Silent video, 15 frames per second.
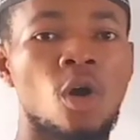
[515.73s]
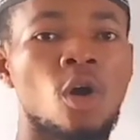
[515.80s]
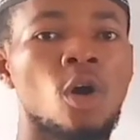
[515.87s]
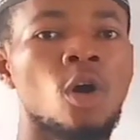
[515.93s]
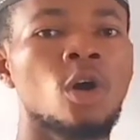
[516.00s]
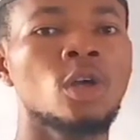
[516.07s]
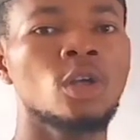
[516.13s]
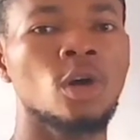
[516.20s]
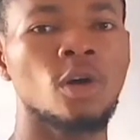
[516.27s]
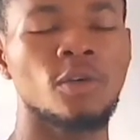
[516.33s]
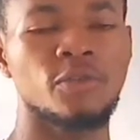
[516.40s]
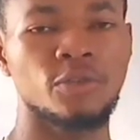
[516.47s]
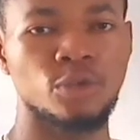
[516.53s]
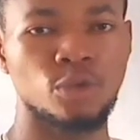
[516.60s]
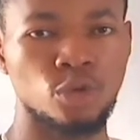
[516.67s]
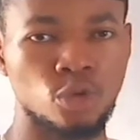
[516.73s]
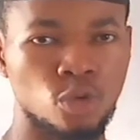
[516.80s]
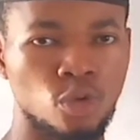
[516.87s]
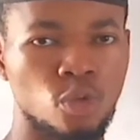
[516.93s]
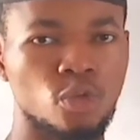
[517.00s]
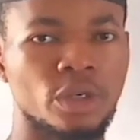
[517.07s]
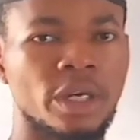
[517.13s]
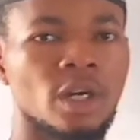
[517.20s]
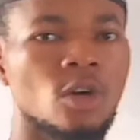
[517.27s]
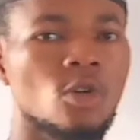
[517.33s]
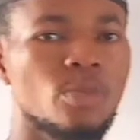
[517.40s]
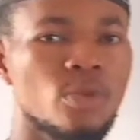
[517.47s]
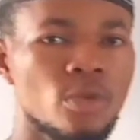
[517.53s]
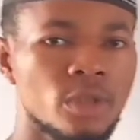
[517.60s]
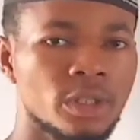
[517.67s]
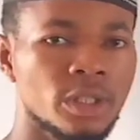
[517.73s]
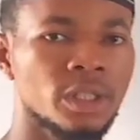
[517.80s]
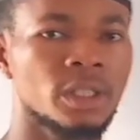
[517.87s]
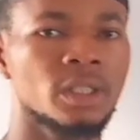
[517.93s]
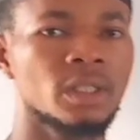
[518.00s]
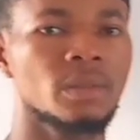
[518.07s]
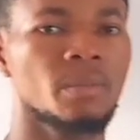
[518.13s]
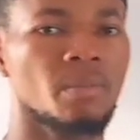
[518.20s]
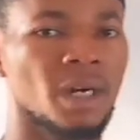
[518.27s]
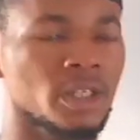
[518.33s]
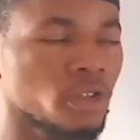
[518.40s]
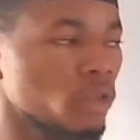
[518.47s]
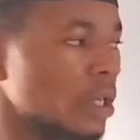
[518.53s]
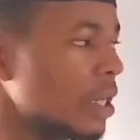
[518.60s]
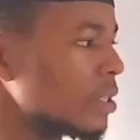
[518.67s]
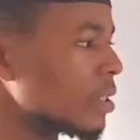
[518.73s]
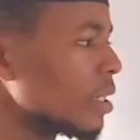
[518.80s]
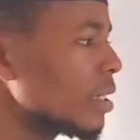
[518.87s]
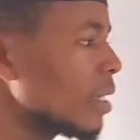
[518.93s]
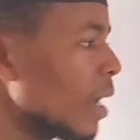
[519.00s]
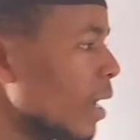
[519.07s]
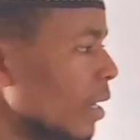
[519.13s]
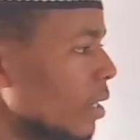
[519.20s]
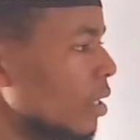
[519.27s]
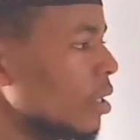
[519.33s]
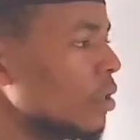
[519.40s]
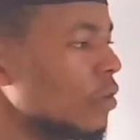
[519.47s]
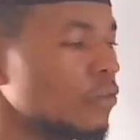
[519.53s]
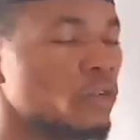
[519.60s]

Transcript: all of you were opened in masculine gender.